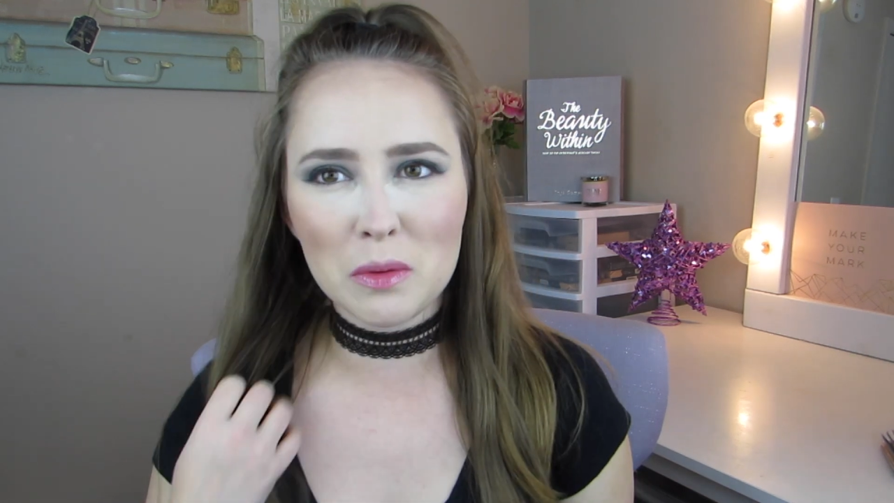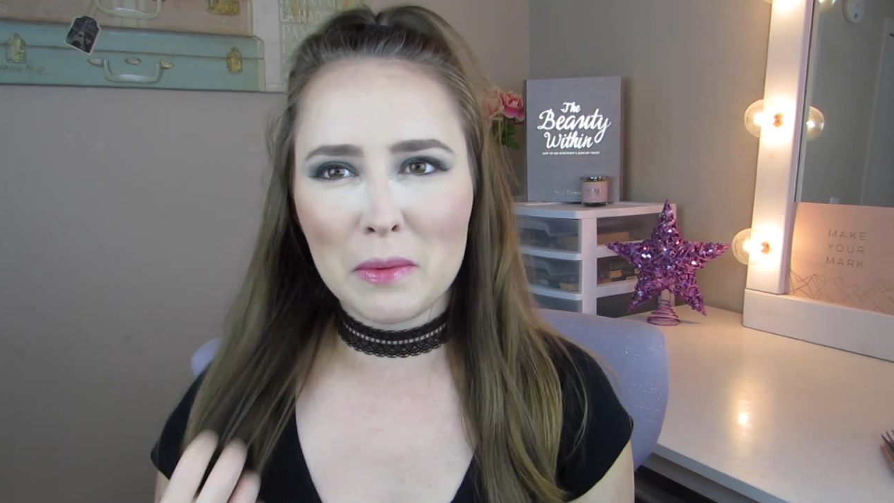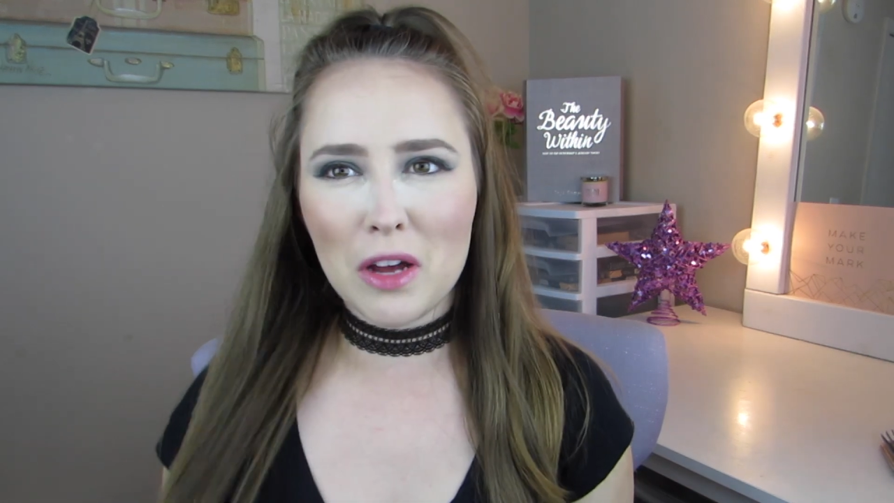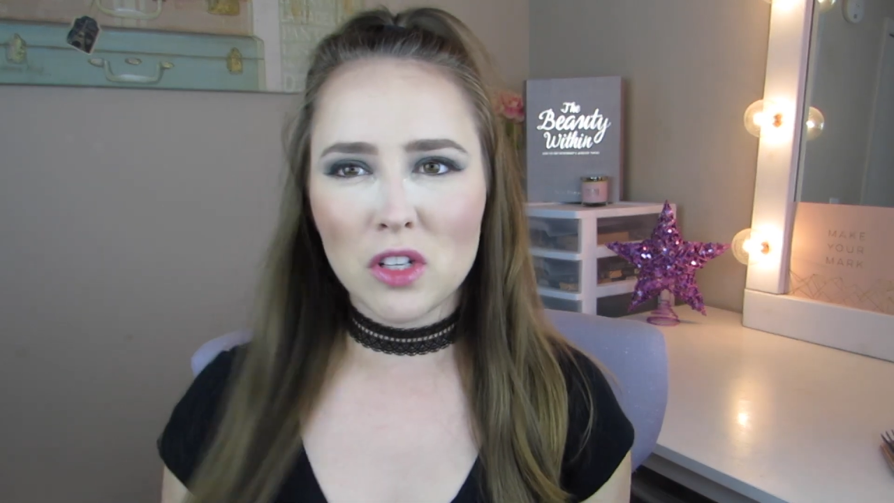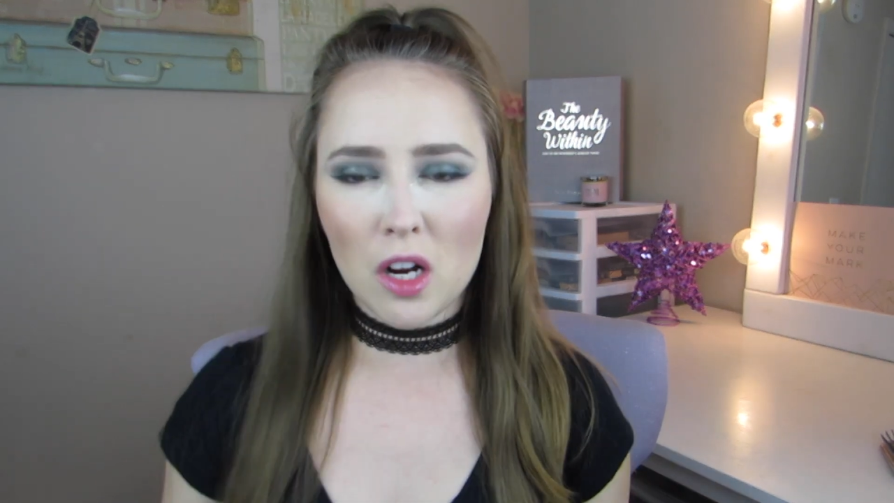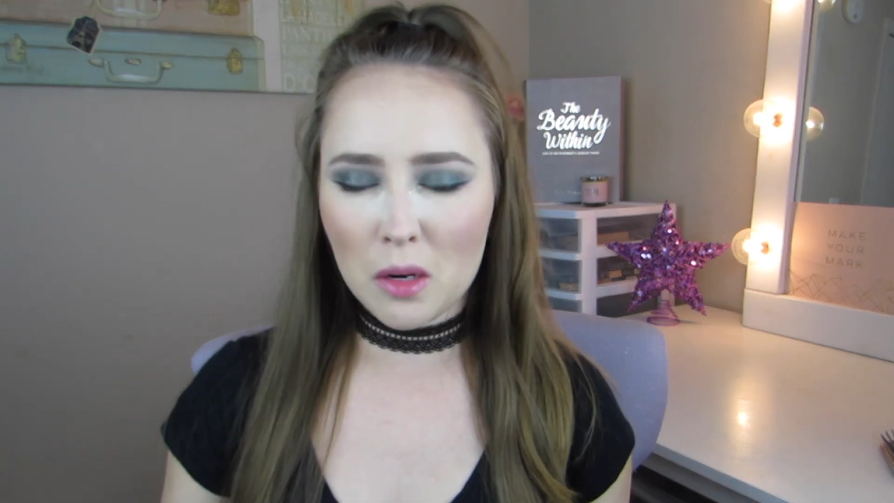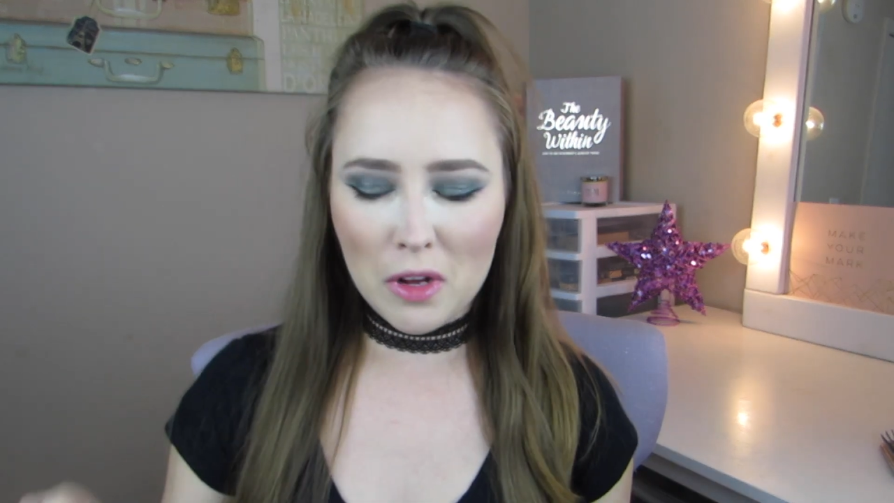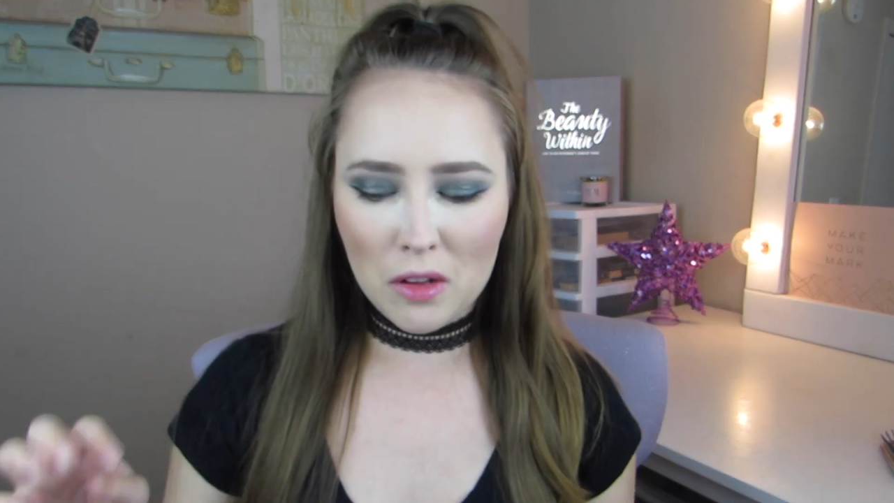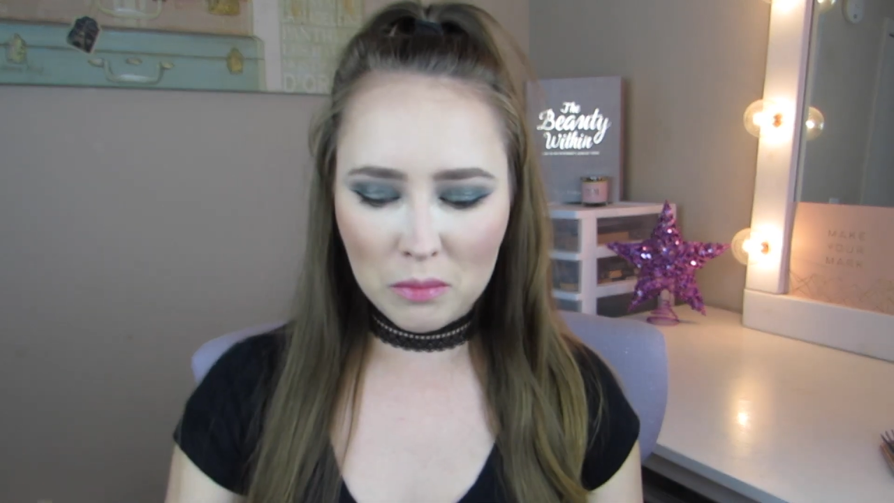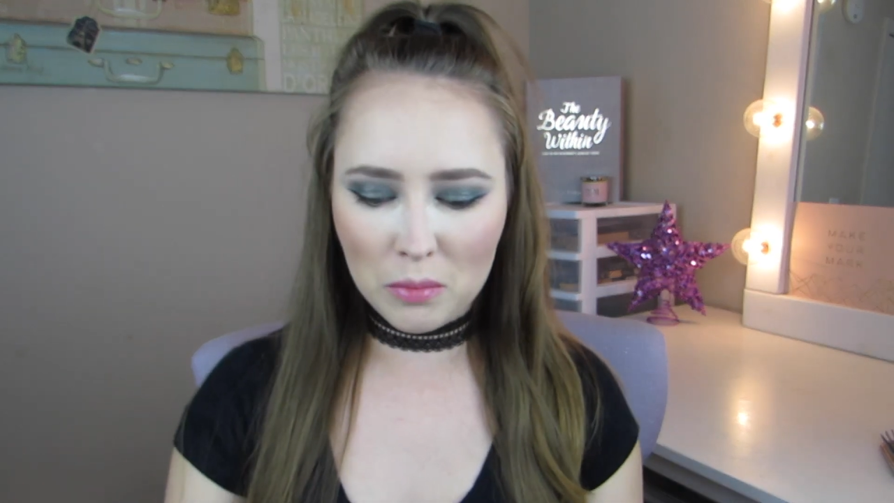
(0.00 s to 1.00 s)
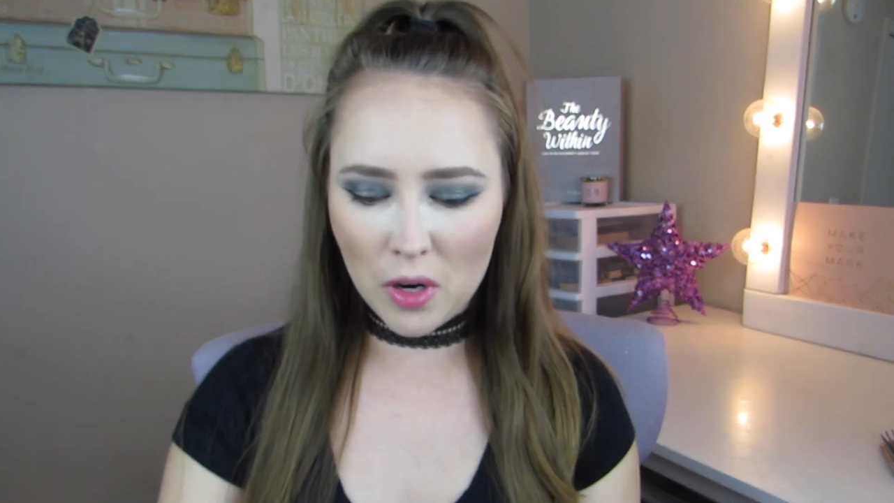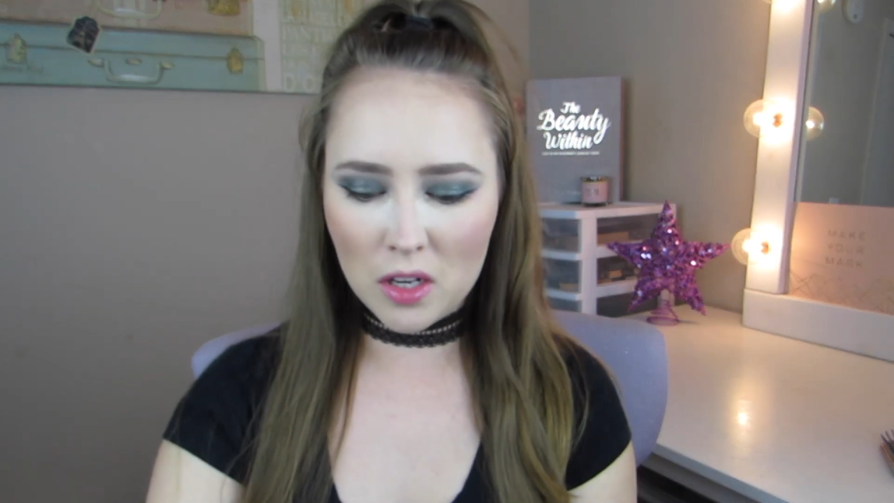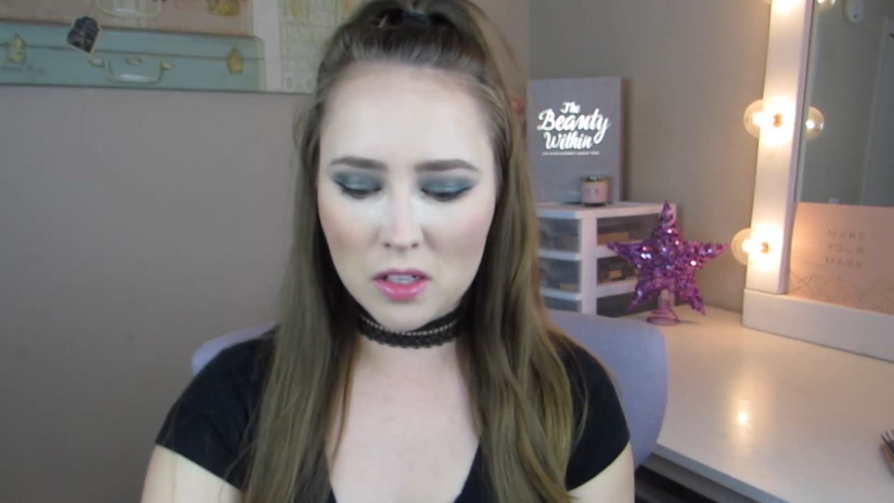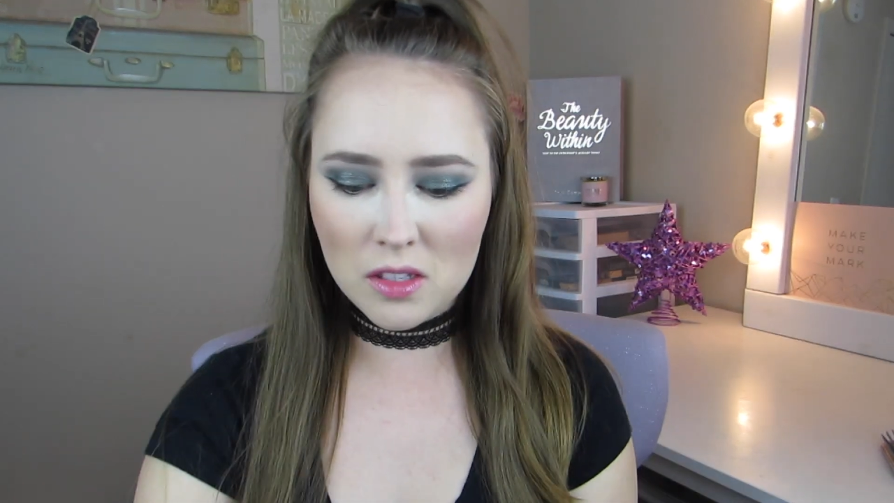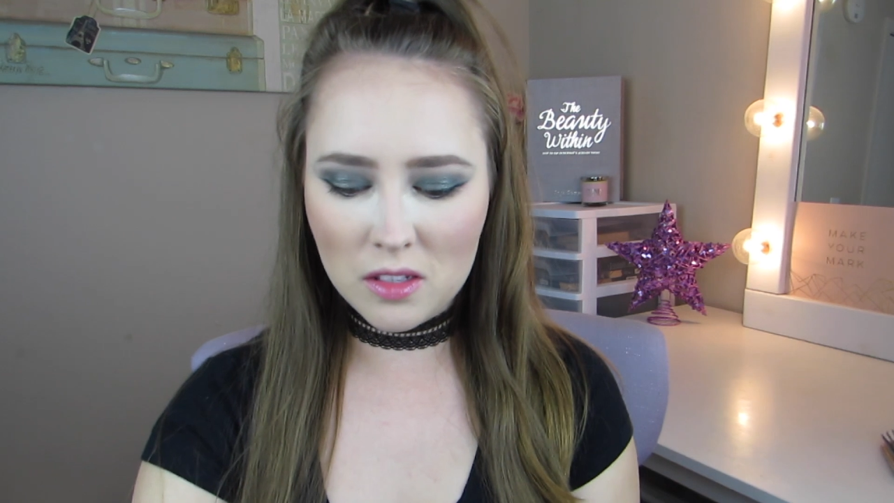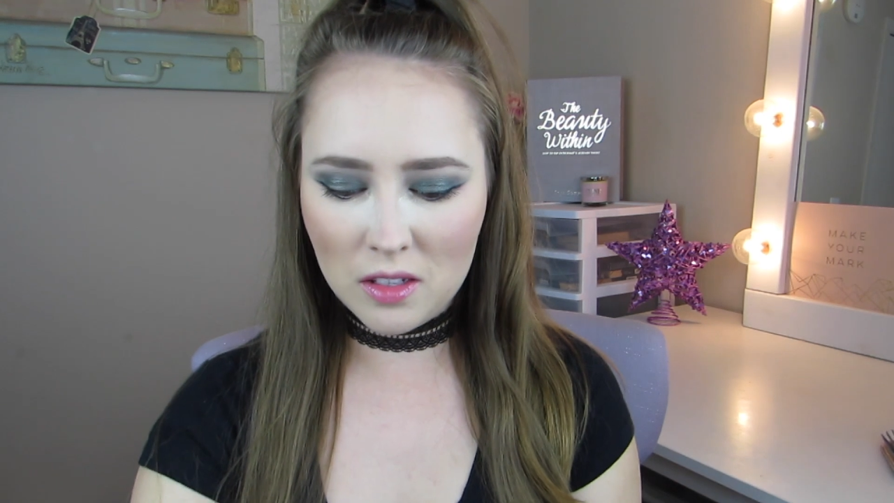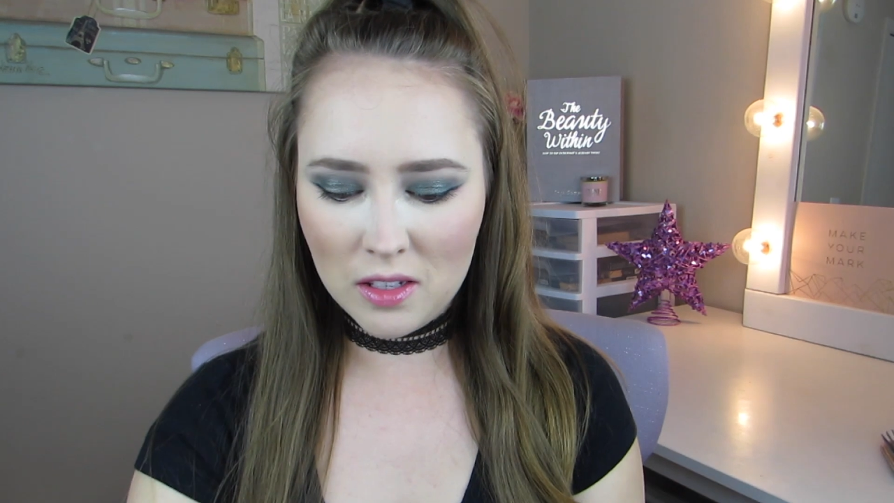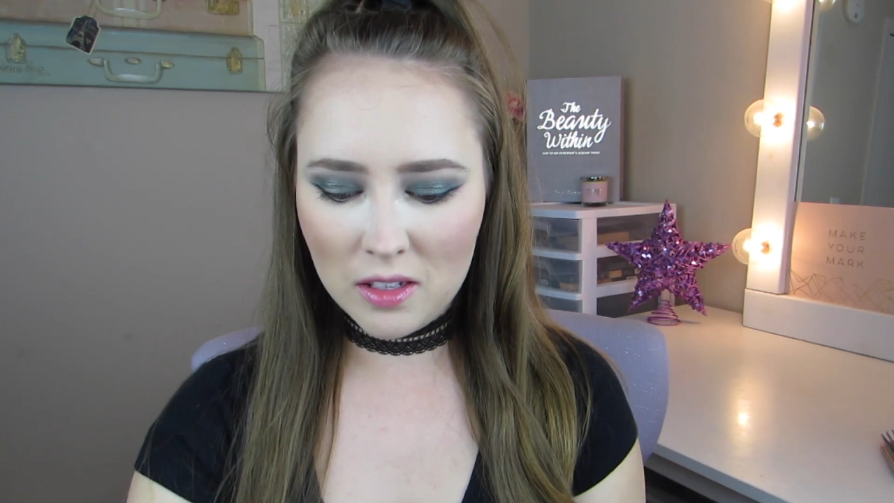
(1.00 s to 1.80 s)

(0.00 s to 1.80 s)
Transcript: be about talking about products